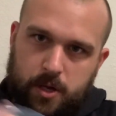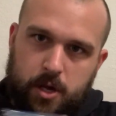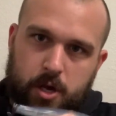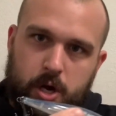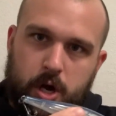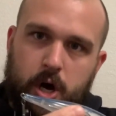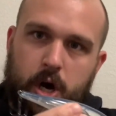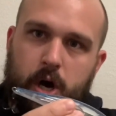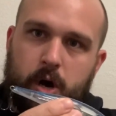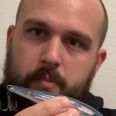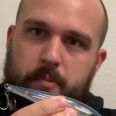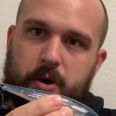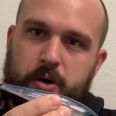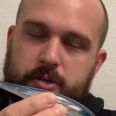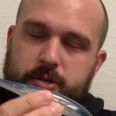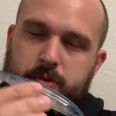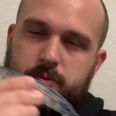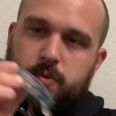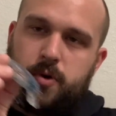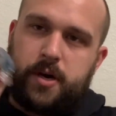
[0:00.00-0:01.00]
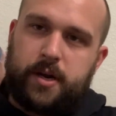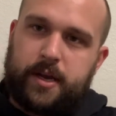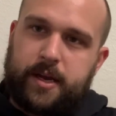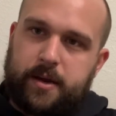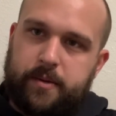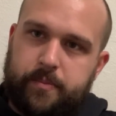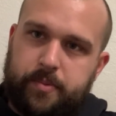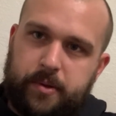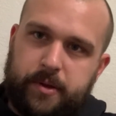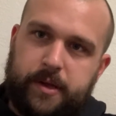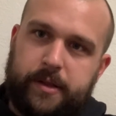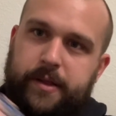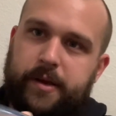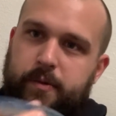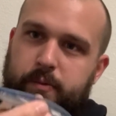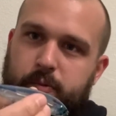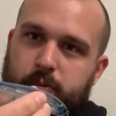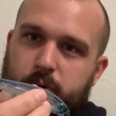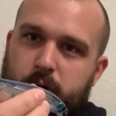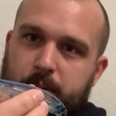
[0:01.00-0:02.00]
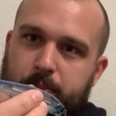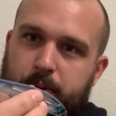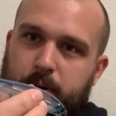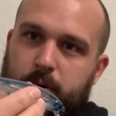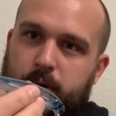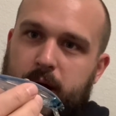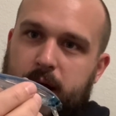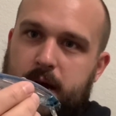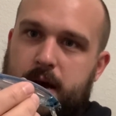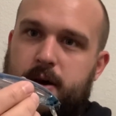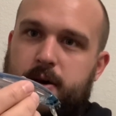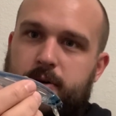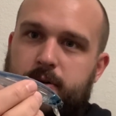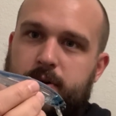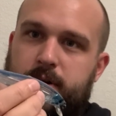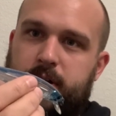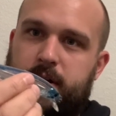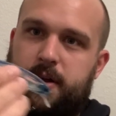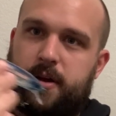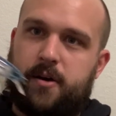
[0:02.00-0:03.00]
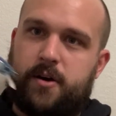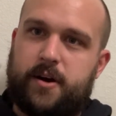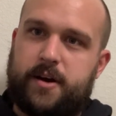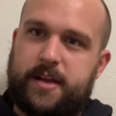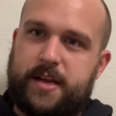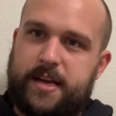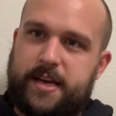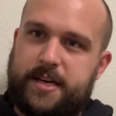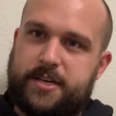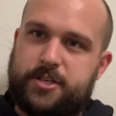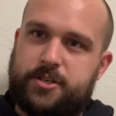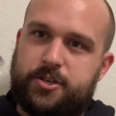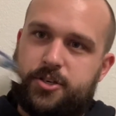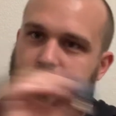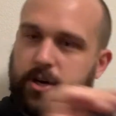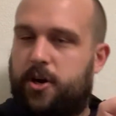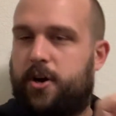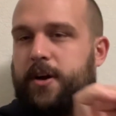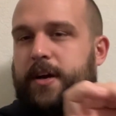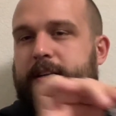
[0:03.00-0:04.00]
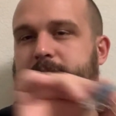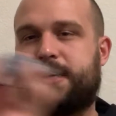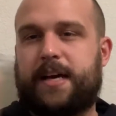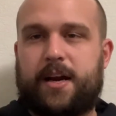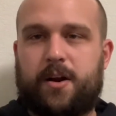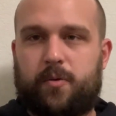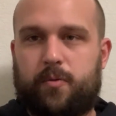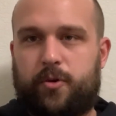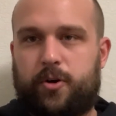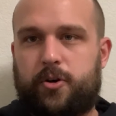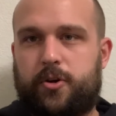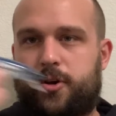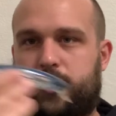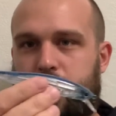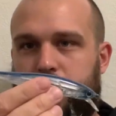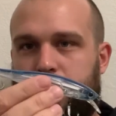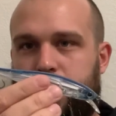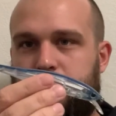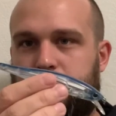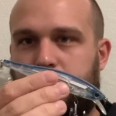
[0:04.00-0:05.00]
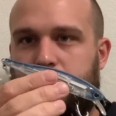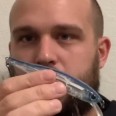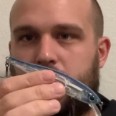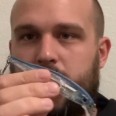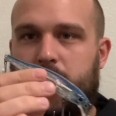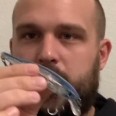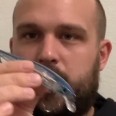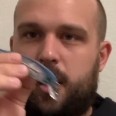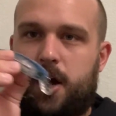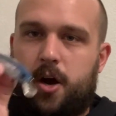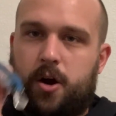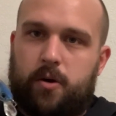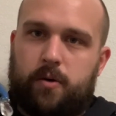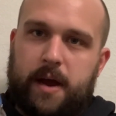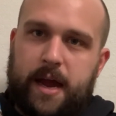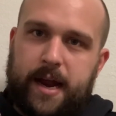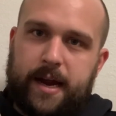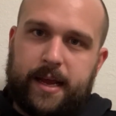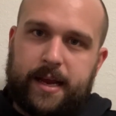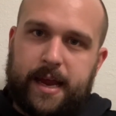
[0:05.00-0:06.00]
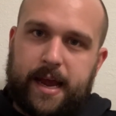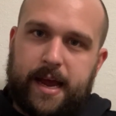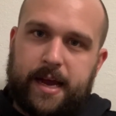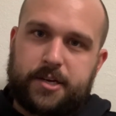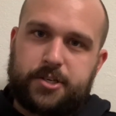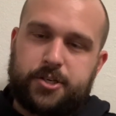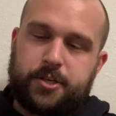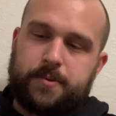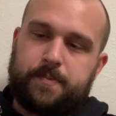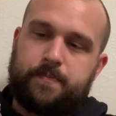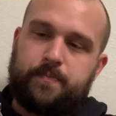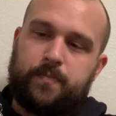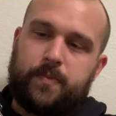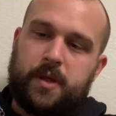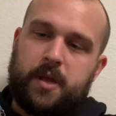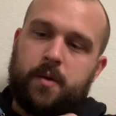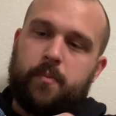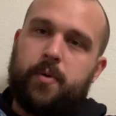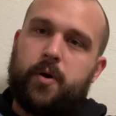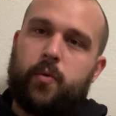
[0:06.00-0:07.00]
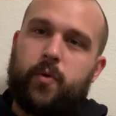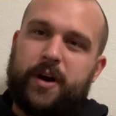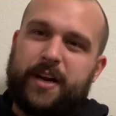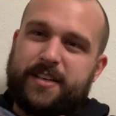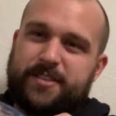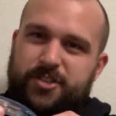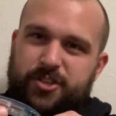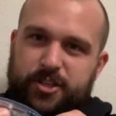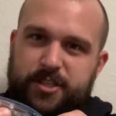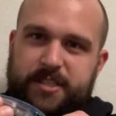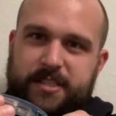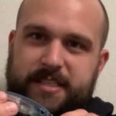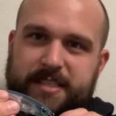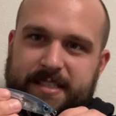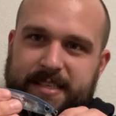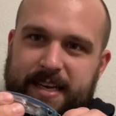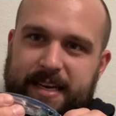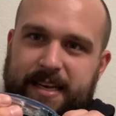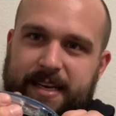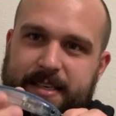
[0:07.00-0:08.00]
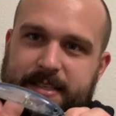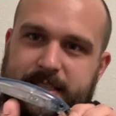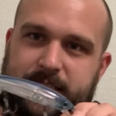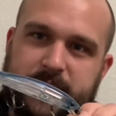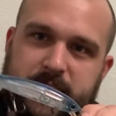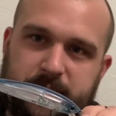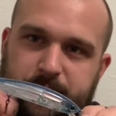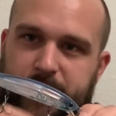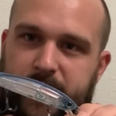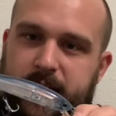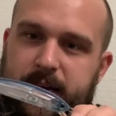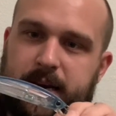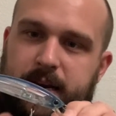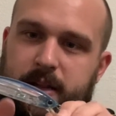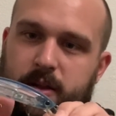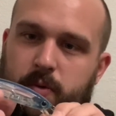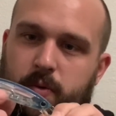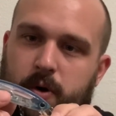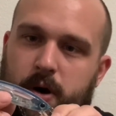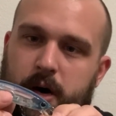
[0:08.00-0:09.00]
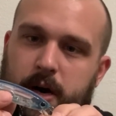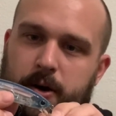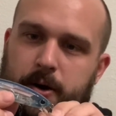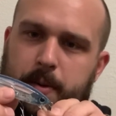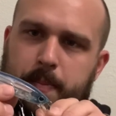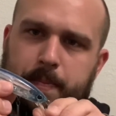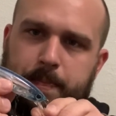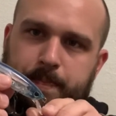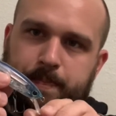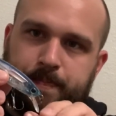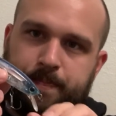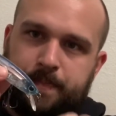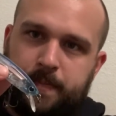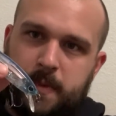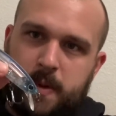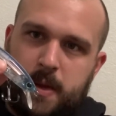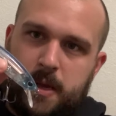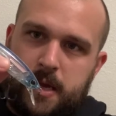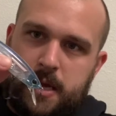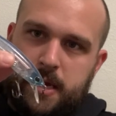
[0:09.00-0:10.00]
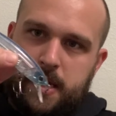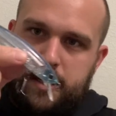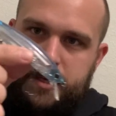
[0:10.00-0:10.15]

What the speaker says: almost want to completely whip around on each jerk. It's got a real good erratic action, but when it's just sitting suspended in the water, it's